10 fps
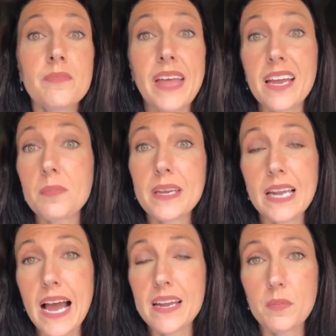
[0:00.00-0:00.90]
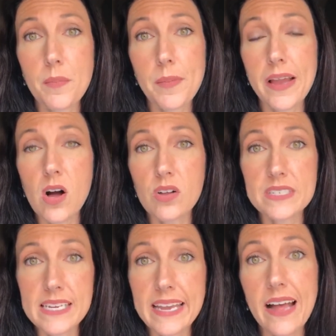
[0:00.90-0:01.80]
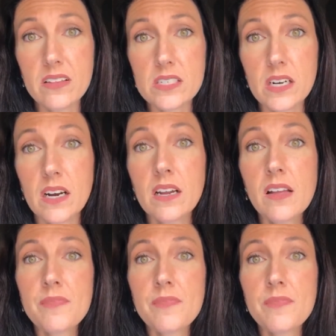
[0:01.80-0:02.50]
That could be an item on my all-day calendar.